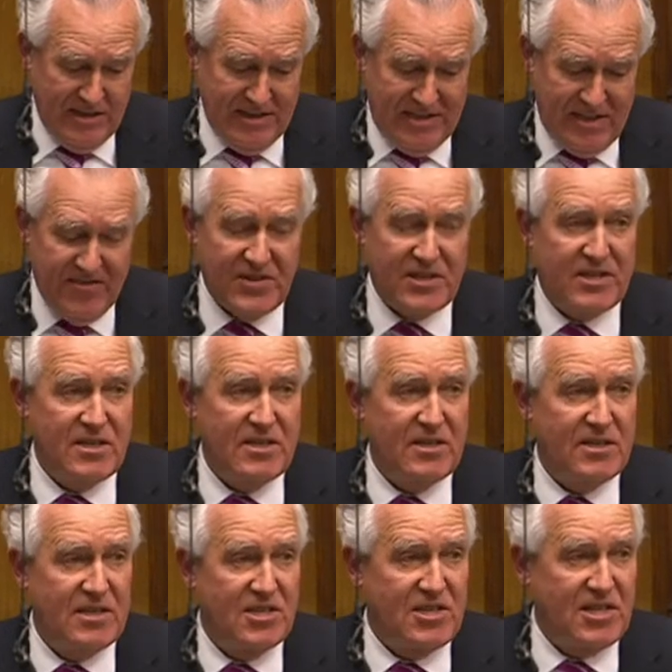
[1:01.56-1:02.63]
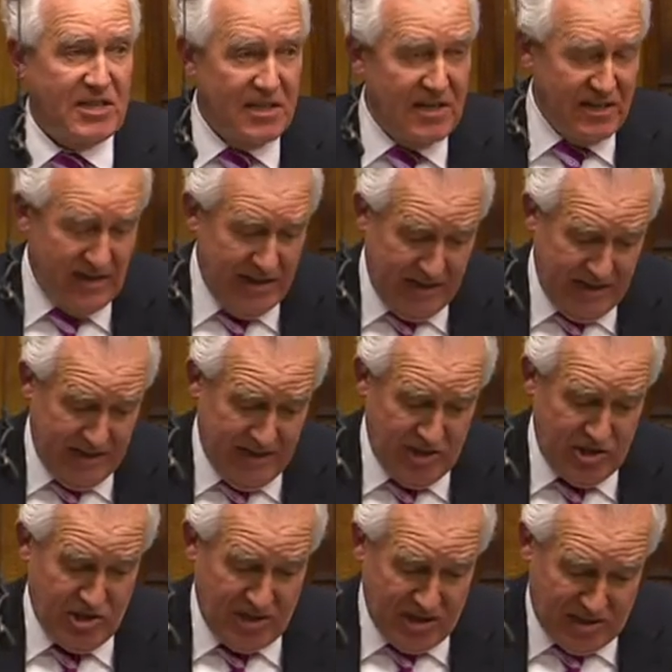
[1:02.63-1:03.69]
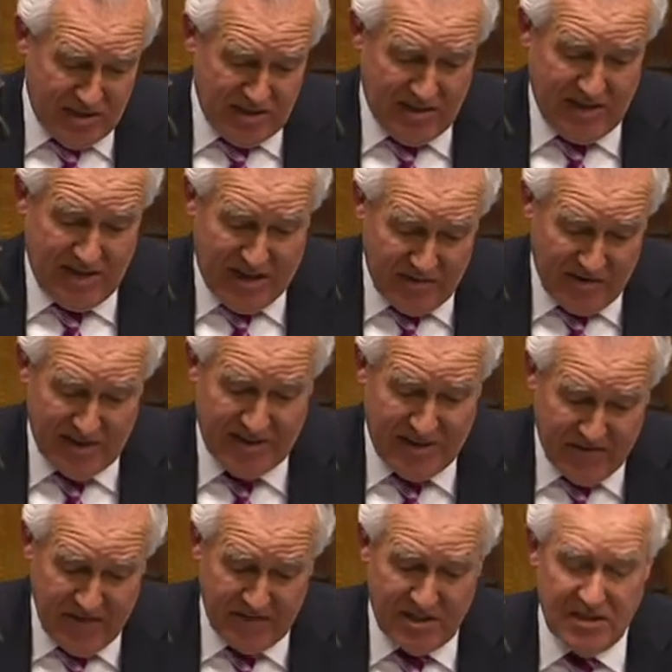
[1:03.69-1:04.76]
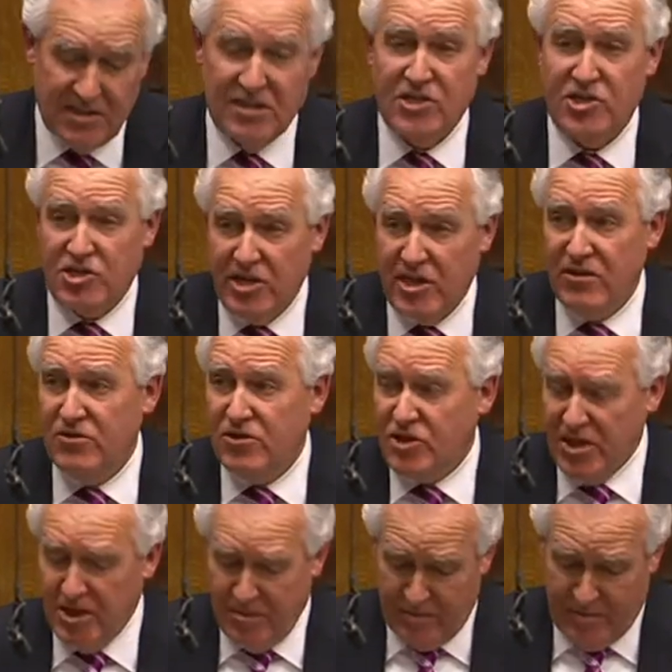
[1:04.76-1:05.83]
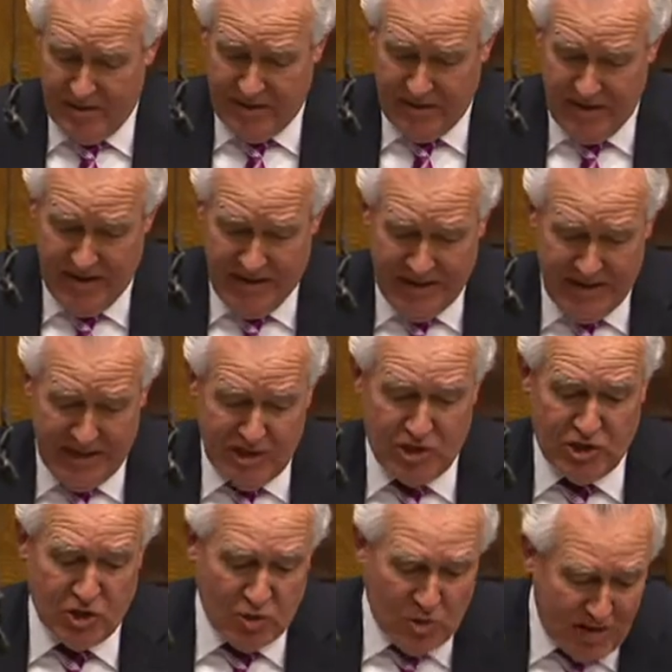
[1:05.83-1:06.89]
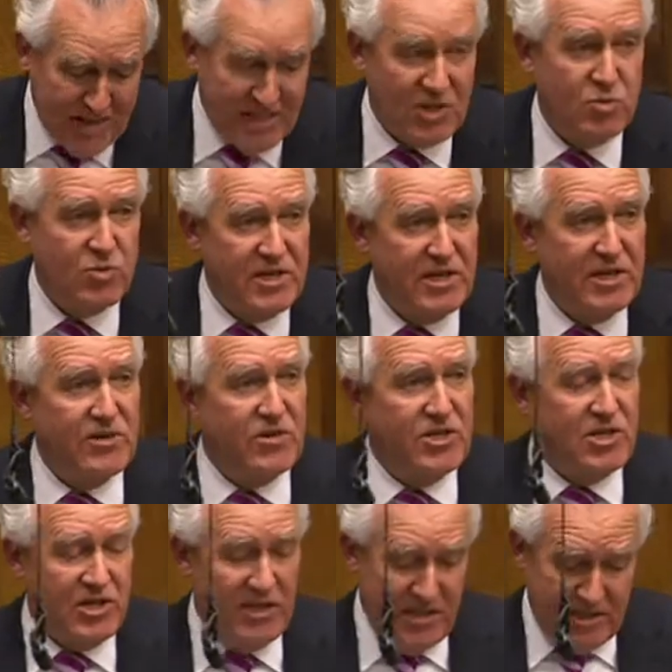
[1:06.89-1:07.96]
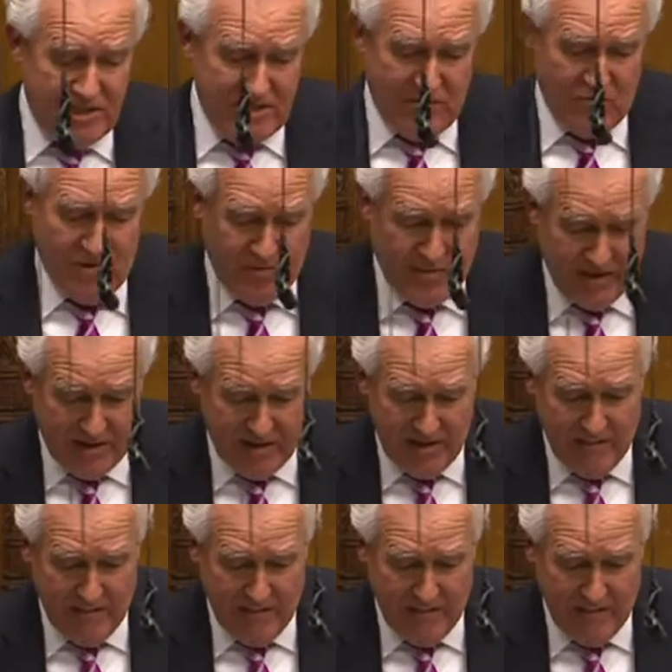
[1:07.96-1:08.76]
deficit, the cyclically adjusted current deficit as a share of GDP, is twice what he originally said it would be.